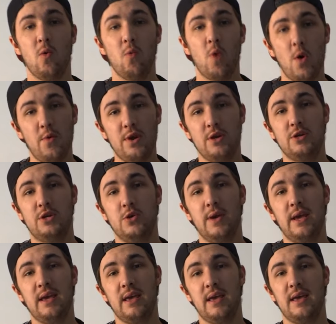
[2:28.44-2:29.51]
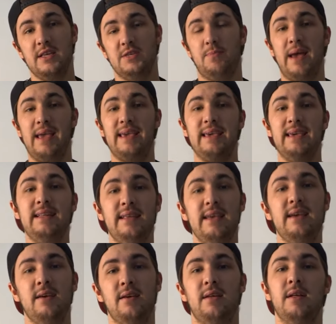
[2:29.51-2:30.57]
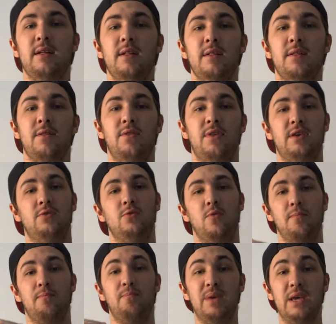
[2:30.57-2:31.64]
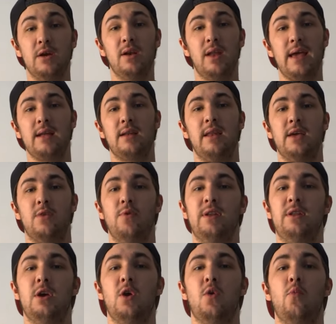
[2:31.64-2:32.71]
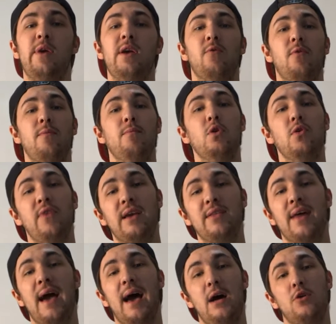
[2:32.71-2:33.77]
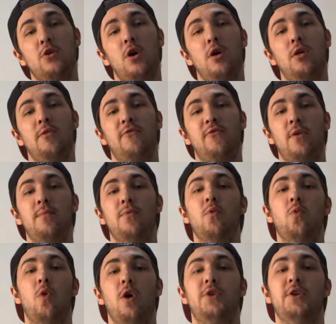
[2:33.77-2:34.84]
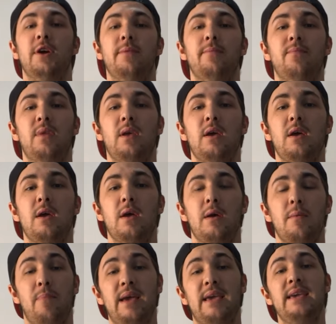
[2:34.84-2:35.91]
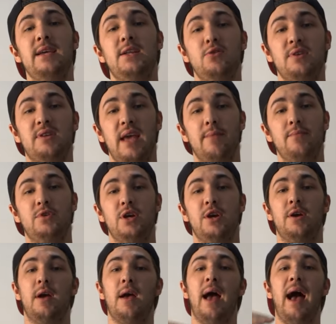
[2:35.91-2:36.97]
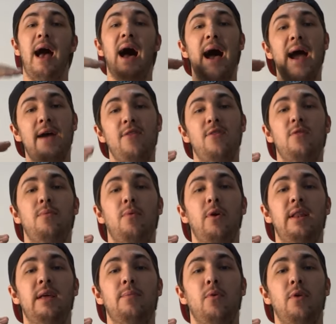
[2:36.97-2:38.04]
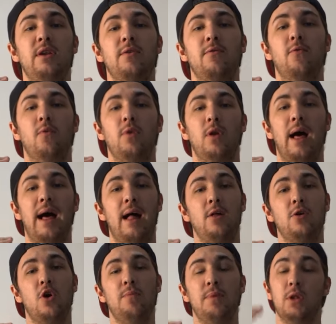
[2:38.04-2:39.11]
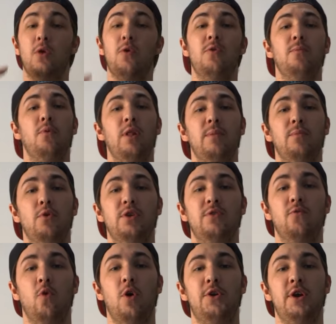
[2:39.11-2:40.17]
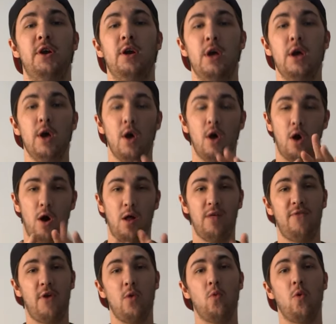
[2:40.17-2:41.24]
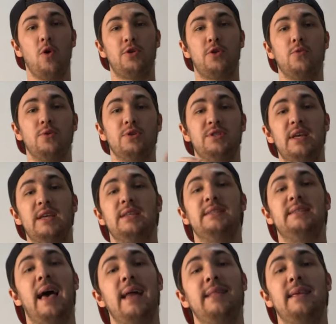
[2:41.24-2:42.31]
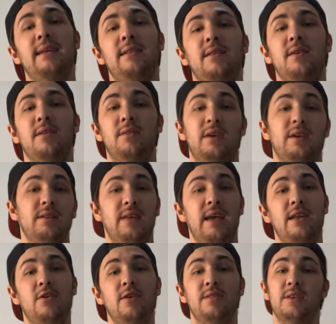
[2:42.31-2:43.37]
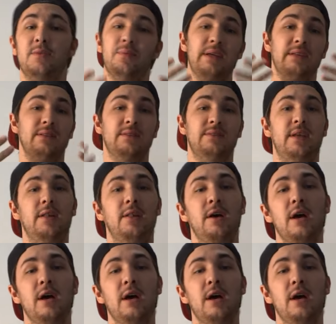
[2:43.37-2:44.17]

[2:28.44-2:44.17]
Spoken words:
What we are doing is by heating this beer-like liquid, we are removing the alcohol from the water. By heating to a temperature higher than the boiling point of alcohol but lower than the boiling point of water, all of our water will stay sat in the container, in this place is still,